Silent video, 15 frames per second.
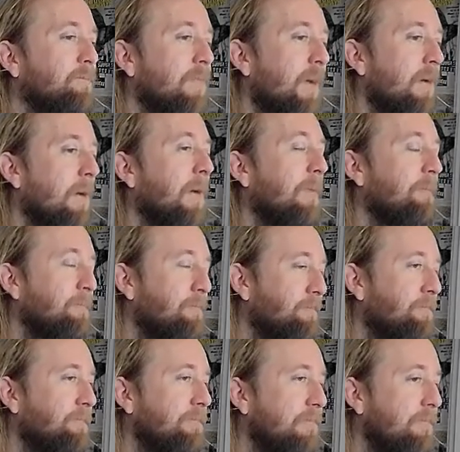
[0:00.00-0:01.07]
Yeah.
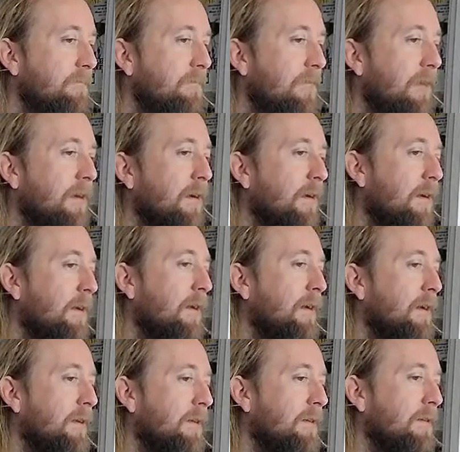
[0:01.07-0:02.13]

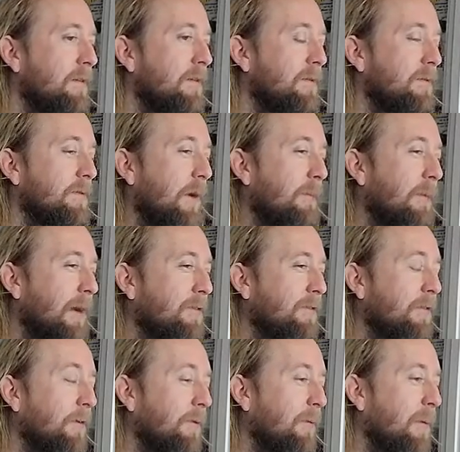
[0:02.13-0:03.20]
So I'm not
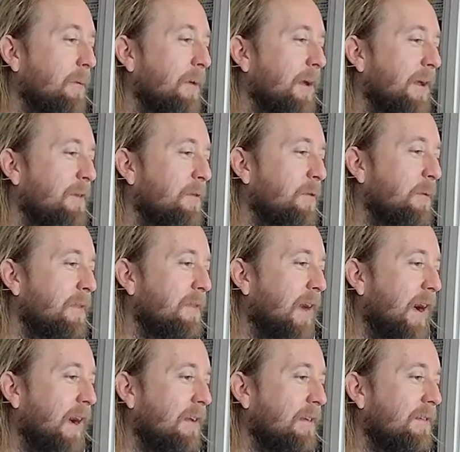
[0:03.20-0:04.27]
sure what we can do with
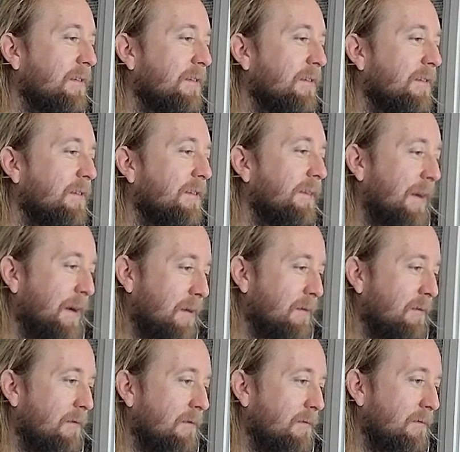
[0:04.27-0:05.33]
that
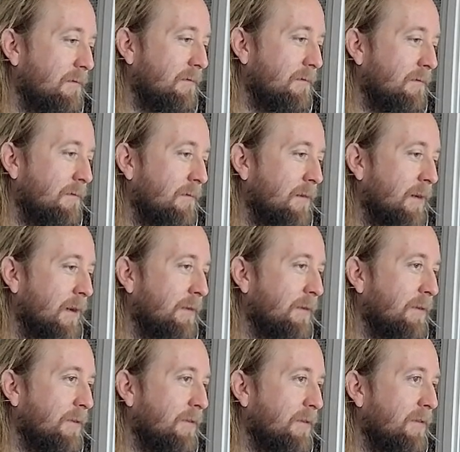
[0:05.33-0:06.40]
now
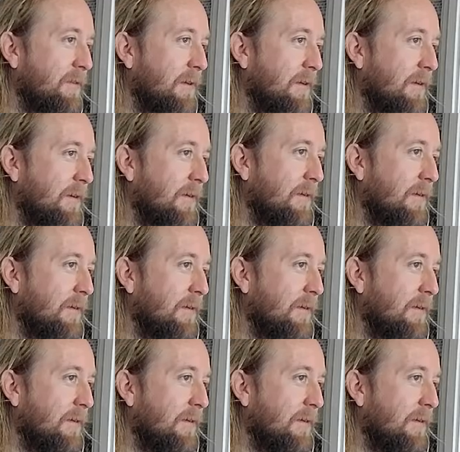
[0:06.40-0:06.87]
until she's here.